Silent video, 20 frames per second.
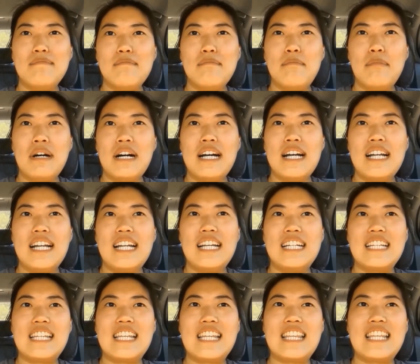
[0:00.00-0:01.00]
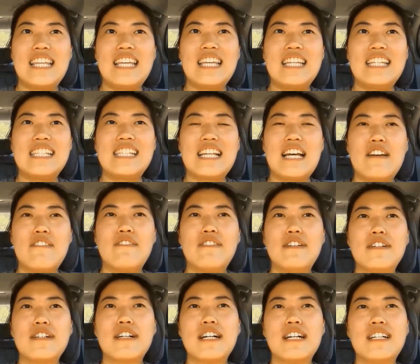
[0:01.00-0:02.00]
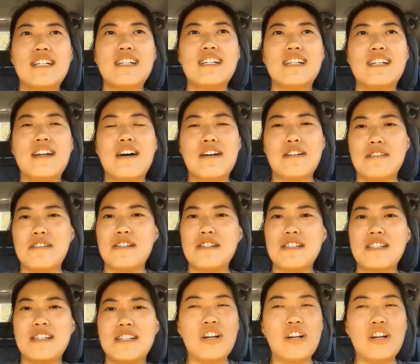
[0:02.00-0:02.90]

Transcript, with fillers: but the thing is, I feel kind of nauseous,